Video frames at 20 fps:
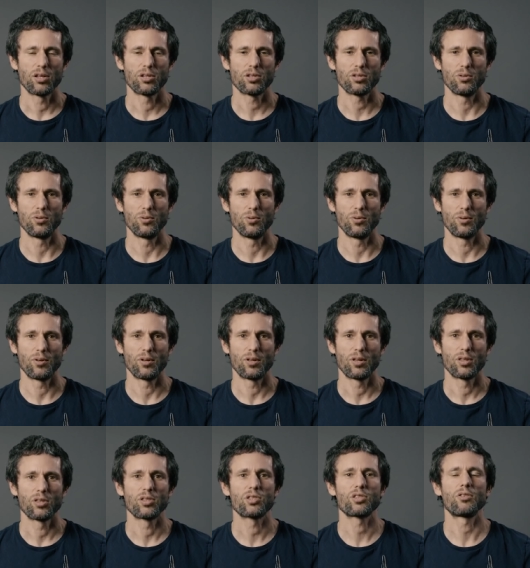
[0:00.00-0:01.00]
to
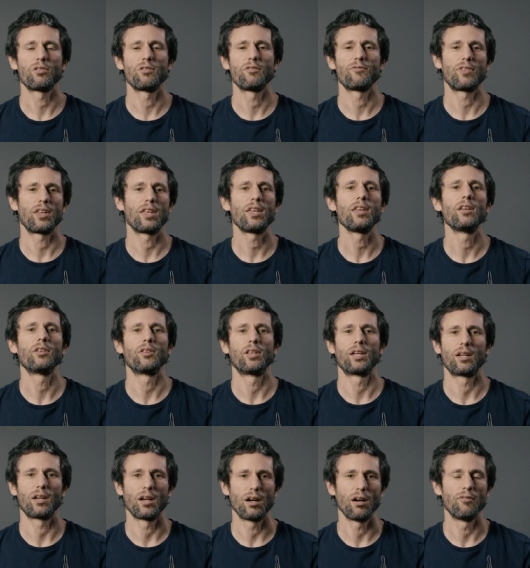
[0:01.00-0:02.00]
serve the
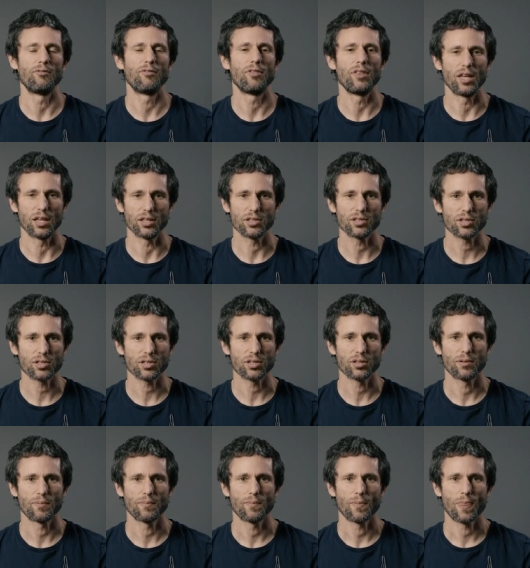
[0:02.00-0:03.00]
healing of
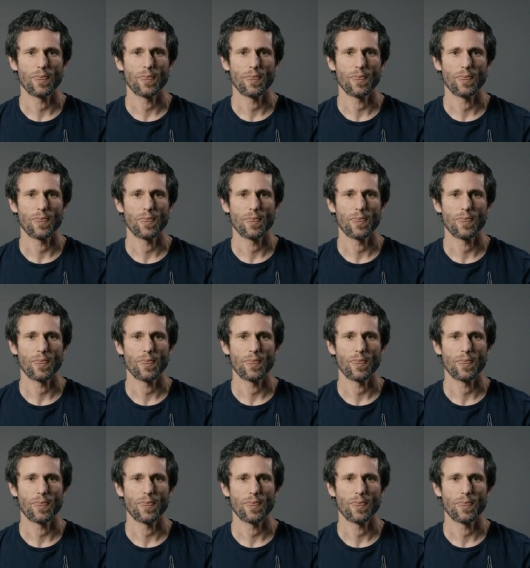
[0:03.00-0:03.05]
this.